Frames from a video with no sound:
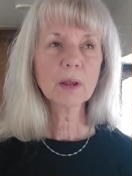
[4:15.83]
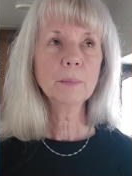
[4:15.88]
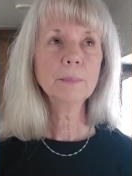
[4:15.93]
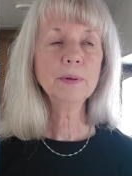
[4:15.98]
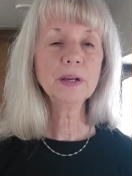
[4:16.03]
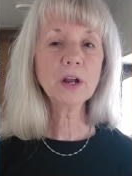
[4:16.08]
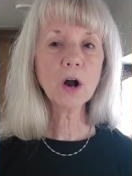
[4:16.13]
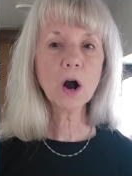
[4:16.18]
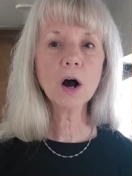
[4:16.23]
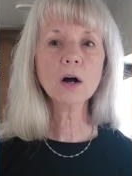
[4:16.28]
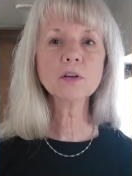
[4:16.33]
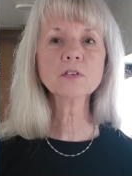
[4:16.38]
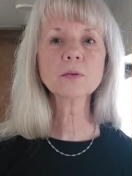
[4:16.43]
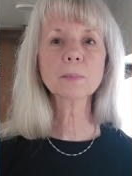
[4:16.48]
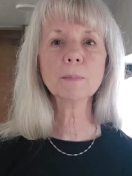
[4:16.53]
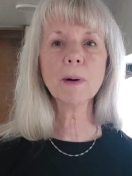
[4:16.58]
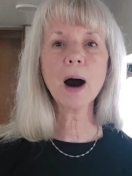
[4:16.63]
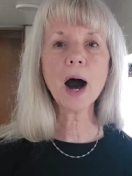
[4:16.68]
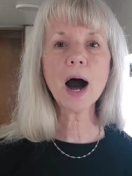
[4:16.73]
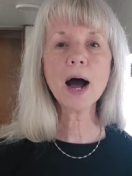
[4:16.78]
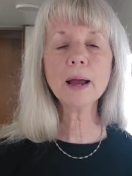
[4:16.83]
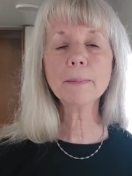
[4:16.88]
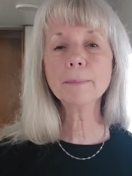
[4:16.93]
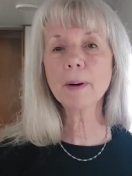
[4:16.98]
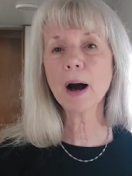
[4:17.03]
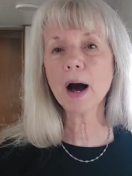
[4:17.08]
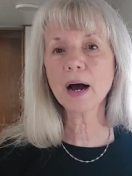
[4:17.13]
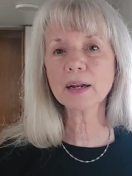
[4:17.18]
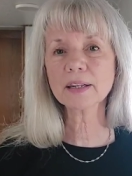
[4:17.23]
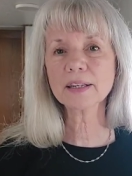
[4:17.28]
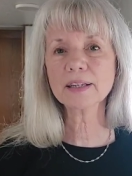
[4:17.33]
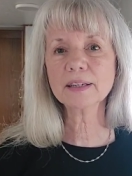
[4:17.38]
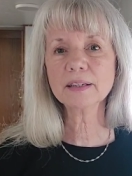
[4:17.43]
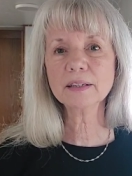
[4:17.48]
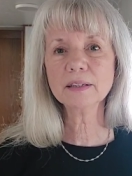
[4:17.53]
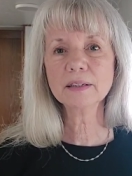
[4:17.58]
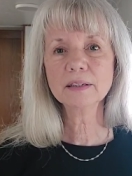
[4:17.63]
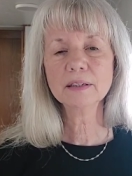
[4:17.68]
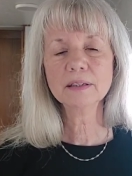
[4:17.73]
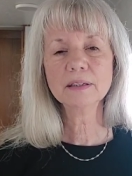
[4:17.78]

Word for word: because my body